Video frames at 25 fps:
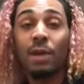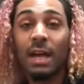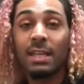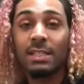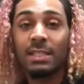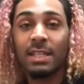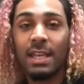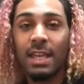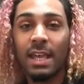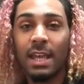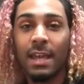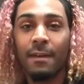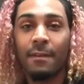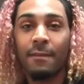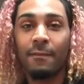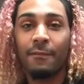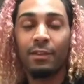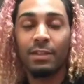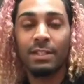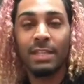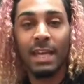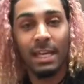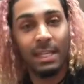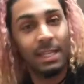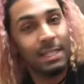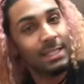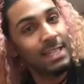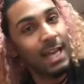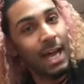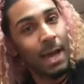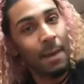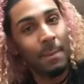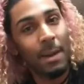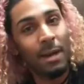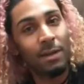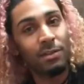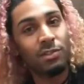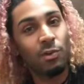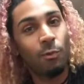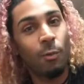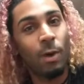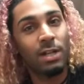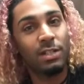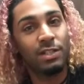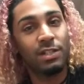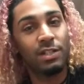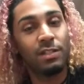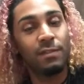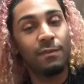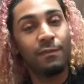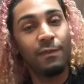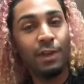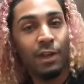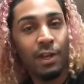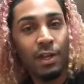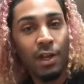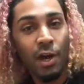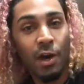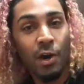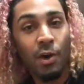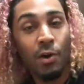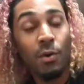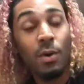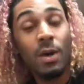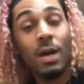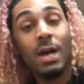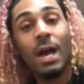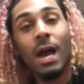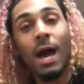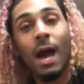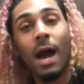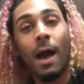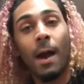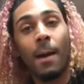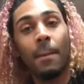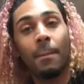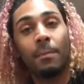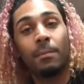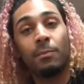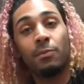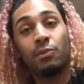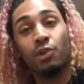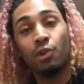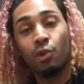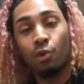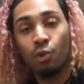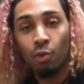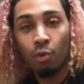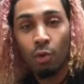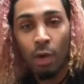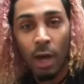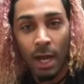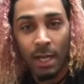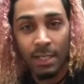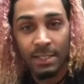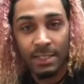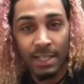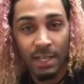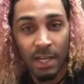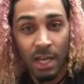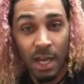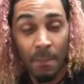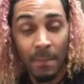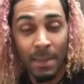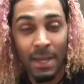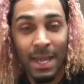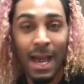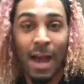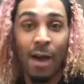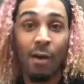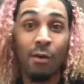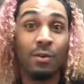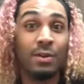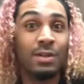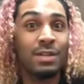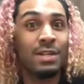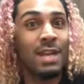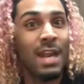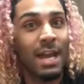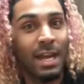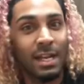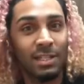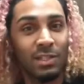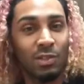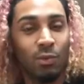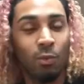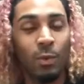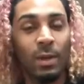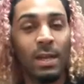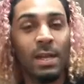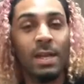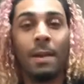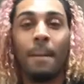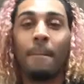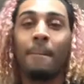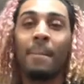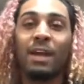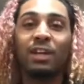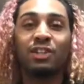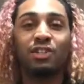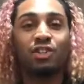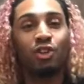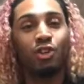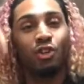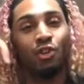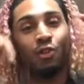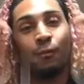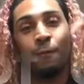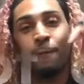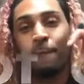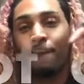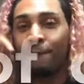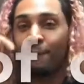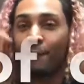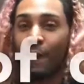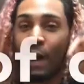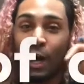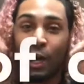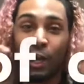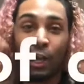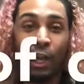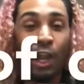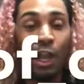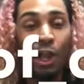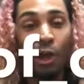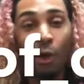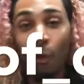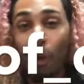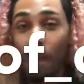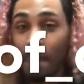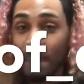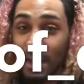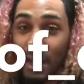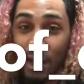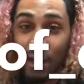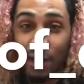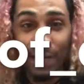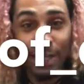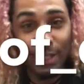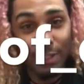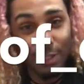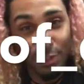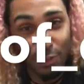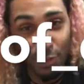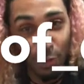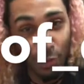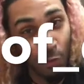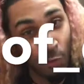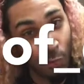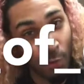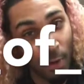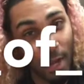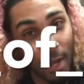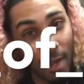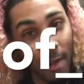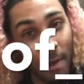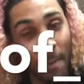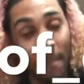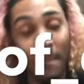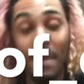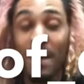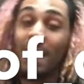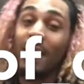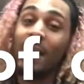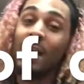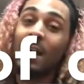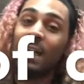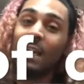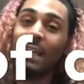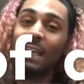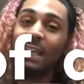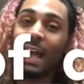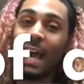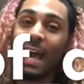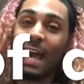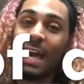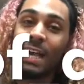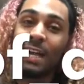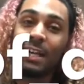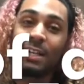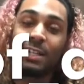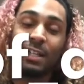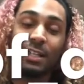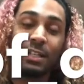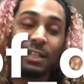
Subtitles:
guys again for taking the time out to watch this video. New content coming out next week. Make sure you follow me on Instagram. Like